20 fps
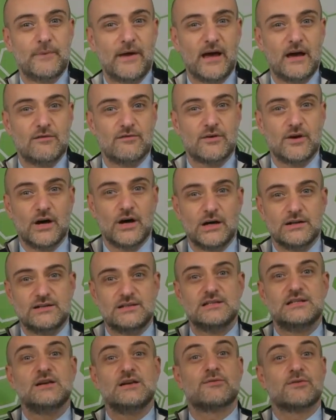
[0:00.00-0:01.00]
have a
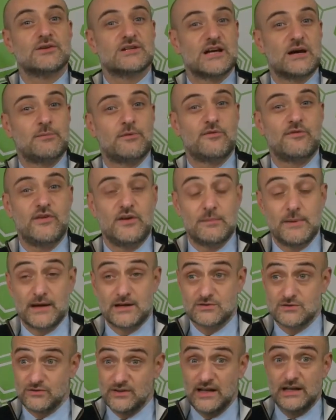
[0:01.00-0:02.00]
different type of
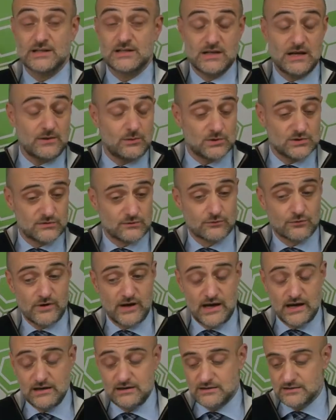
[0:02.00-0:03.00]
feedback. So that was
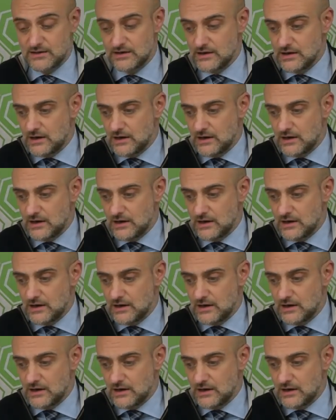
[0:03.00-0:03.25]
great.